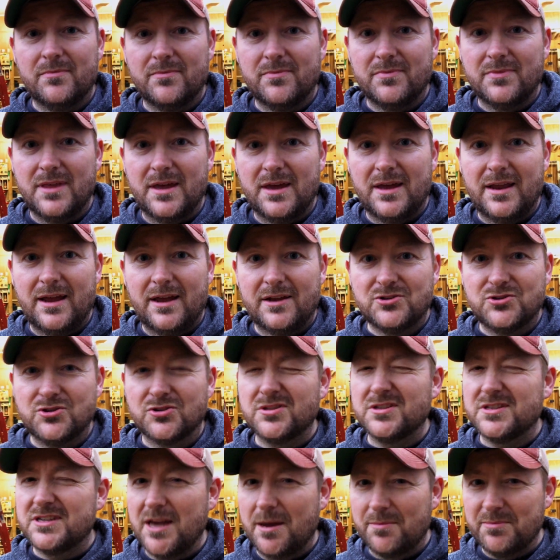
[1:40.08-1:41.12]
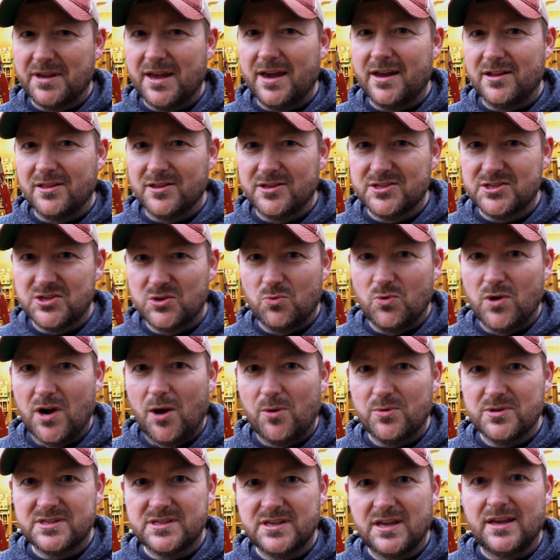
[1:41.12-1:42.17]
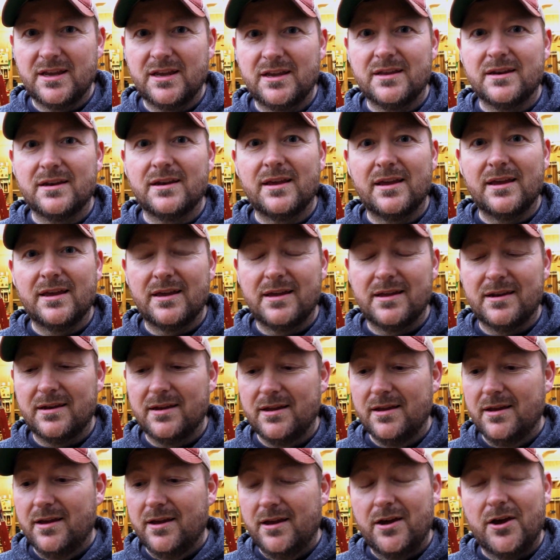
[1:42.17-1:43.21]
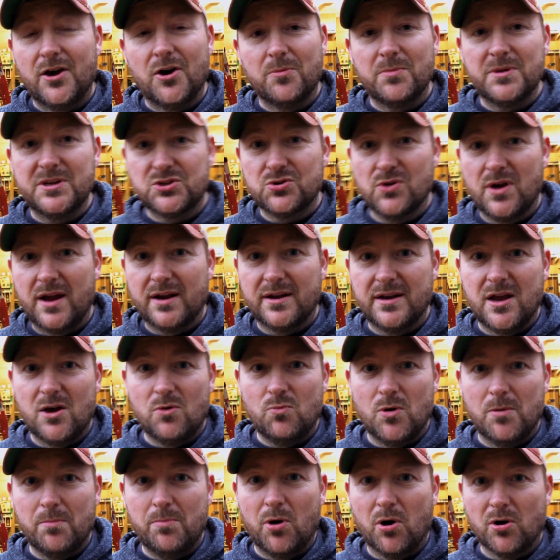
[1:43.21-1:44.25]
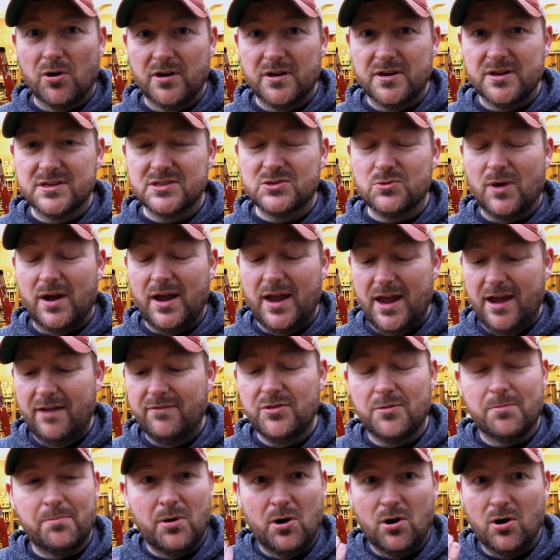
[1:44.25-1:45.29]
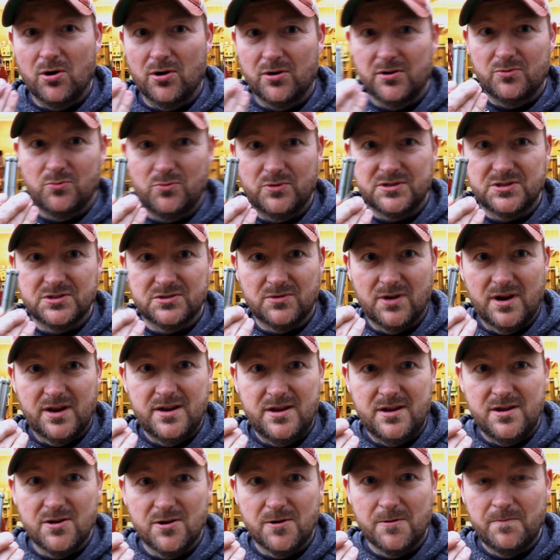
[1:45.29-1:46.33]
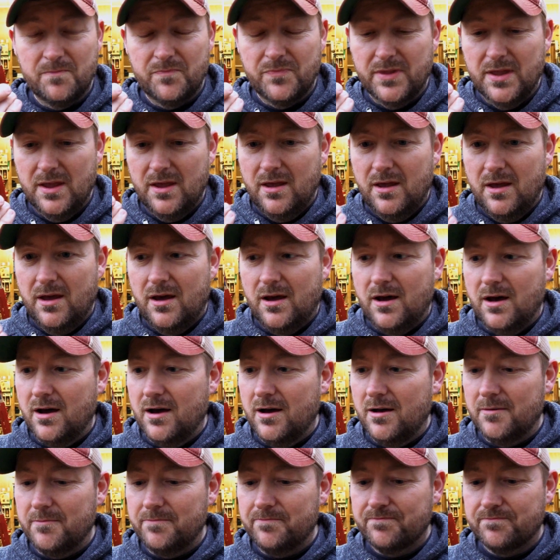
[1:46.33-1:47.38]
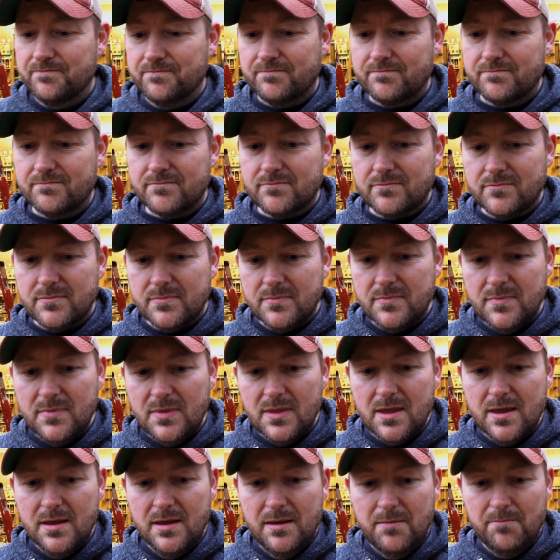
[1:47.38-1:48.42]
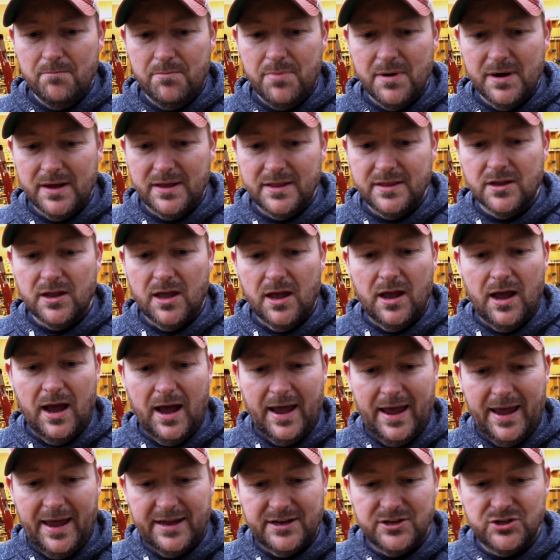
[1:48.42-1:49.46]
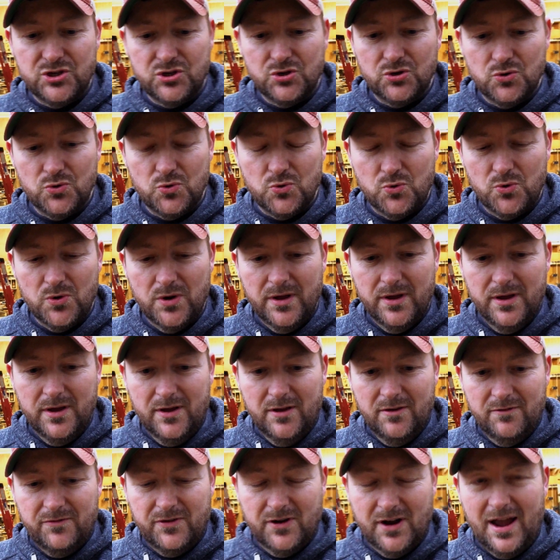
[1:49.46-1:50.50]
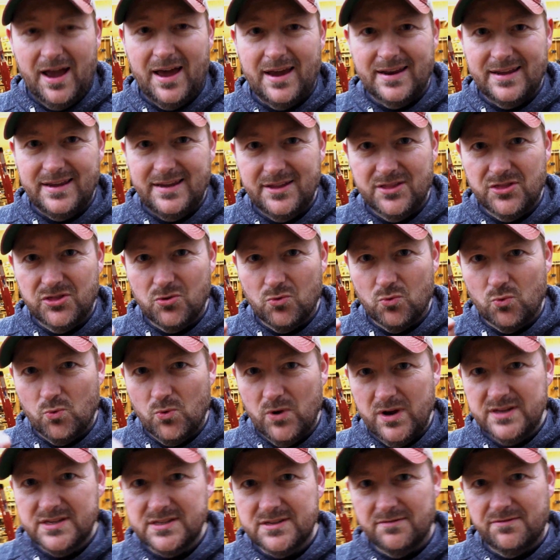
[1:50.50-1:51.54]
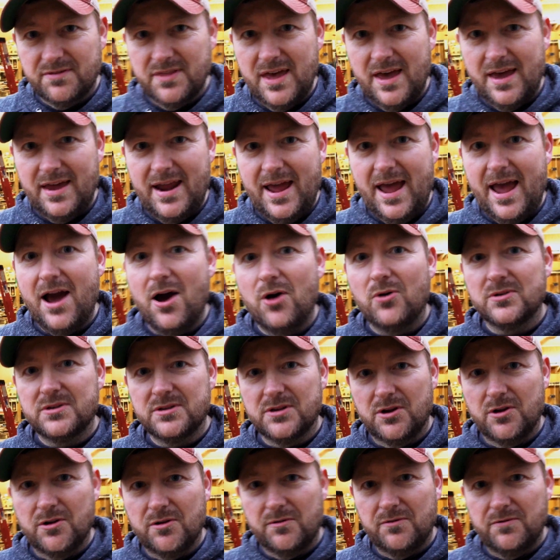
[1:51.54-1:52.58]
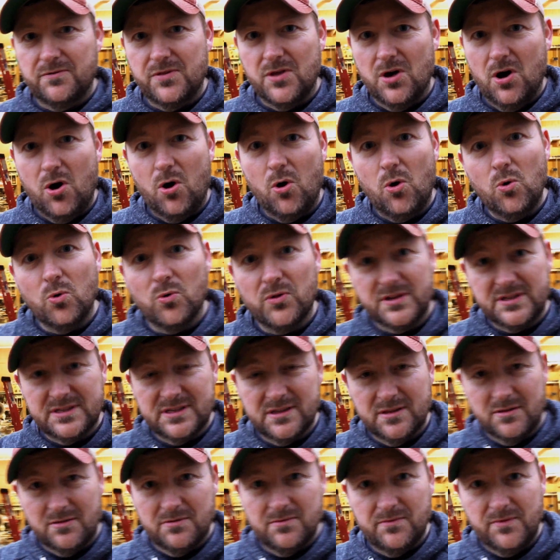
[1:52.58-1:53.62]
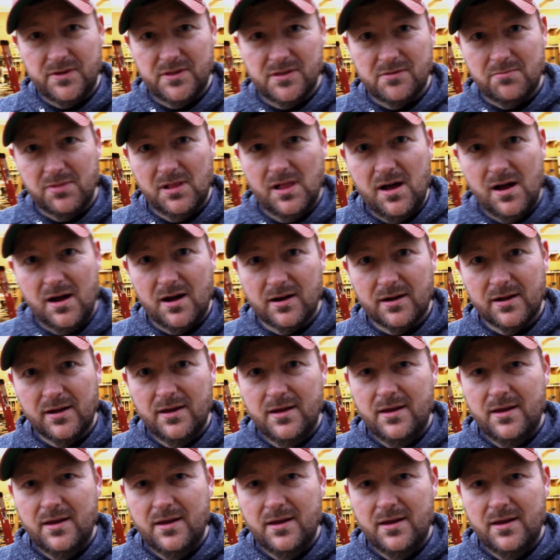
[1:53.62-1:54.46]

that took the time to kind of listen to what I was saying and help me track down what part it is. So I have the part, which is right here, but I had to figure out how to get the rest of that out of the hole that's in the block,